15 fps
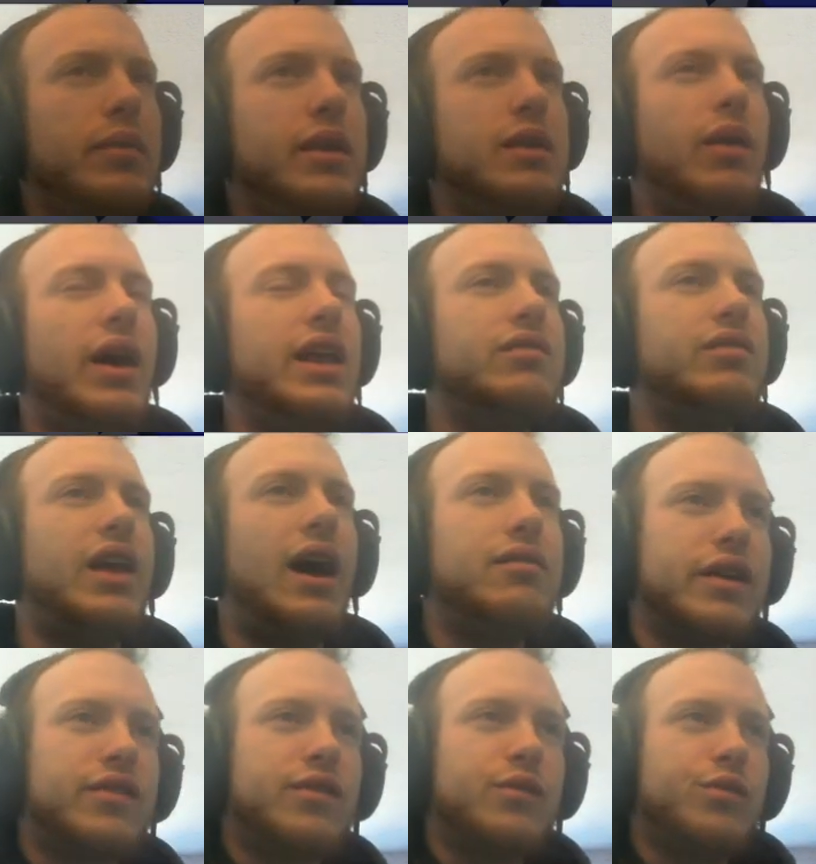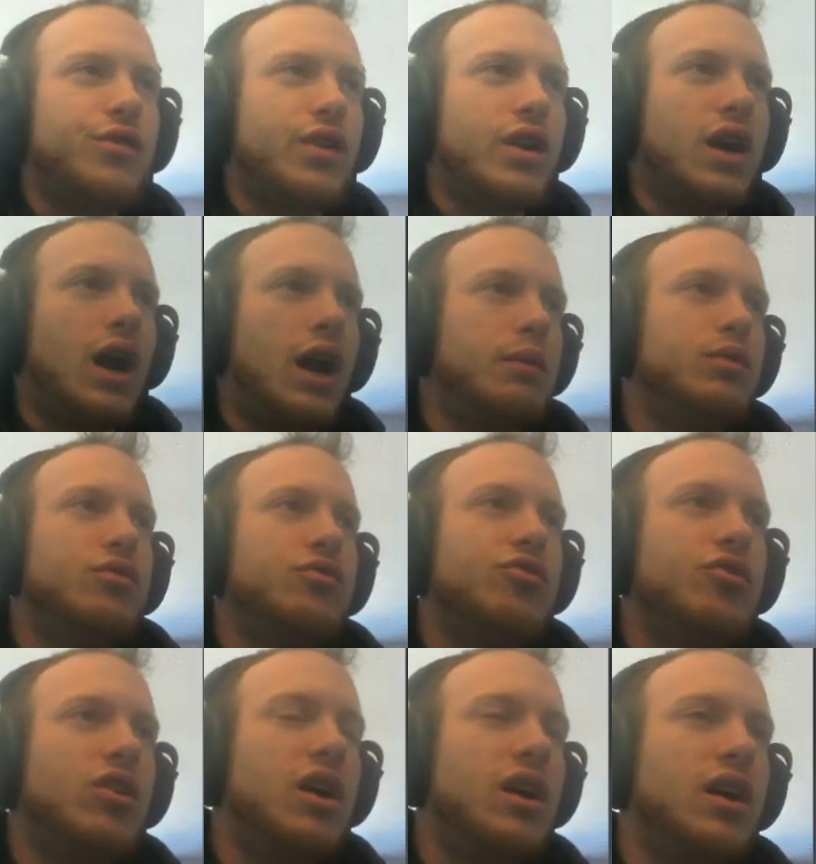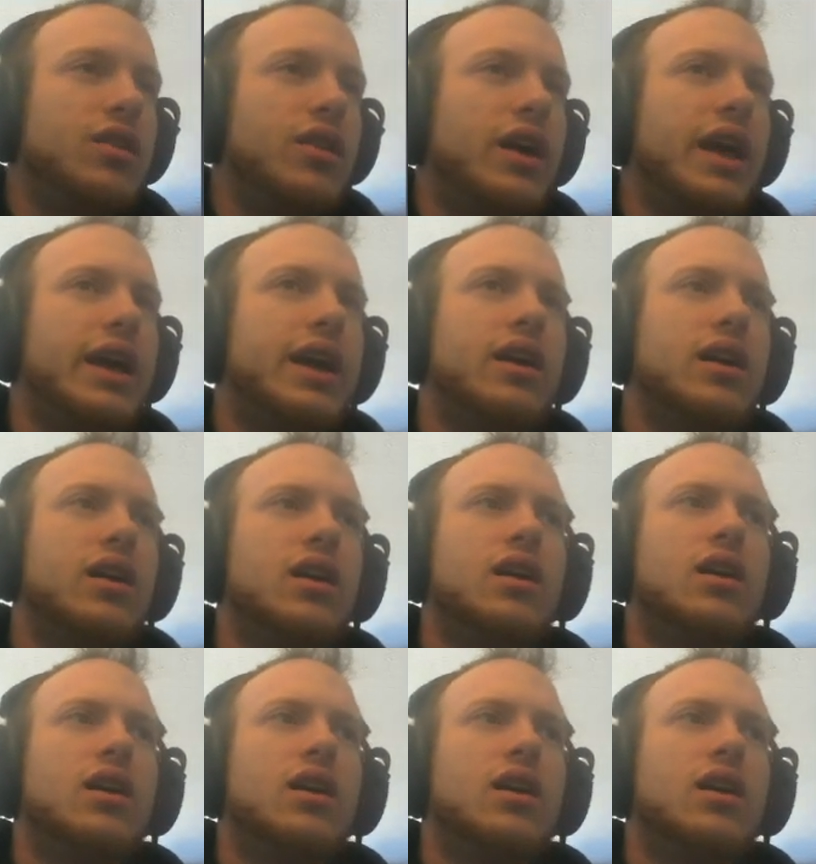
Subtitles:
He might even have, like, some sort of combo draw, like